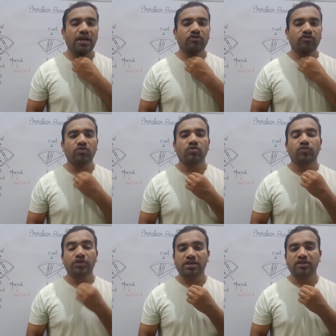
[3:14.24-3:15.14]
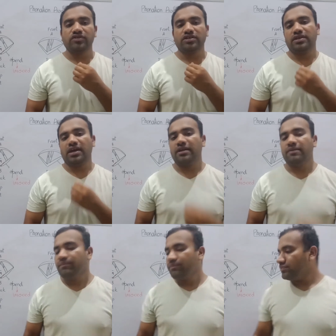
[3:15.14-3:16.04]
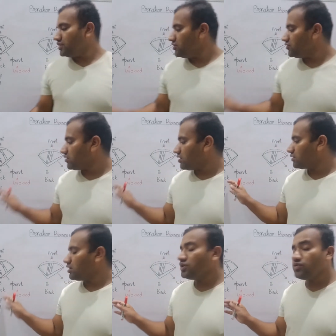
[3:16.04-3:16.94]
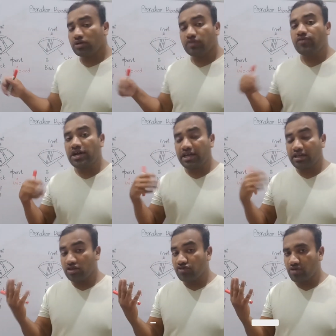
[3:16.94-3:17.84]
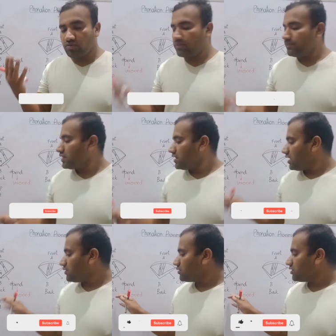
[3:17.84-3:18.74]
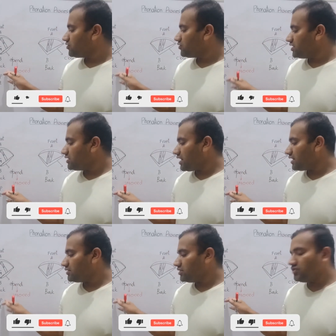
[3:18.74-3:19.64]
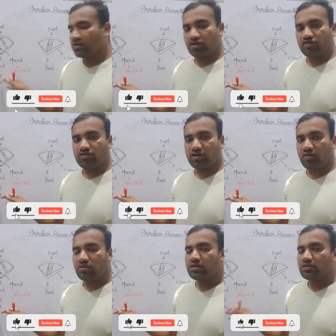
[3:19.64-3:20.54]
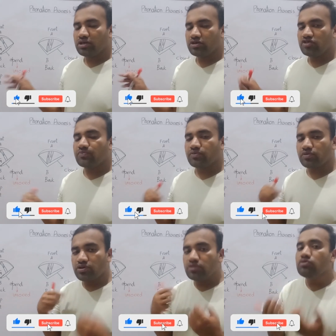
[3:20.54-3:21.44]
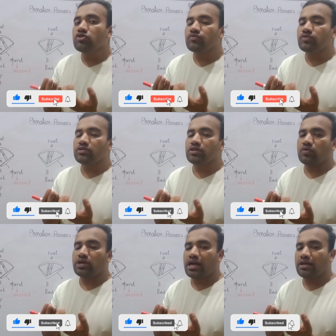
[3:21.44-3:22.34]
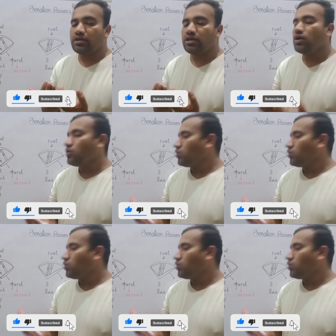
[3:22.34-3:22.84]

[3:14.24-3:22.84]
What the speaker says: And so we can say that these are, and you can find another sound, and you can see that these are the sound that is produced without any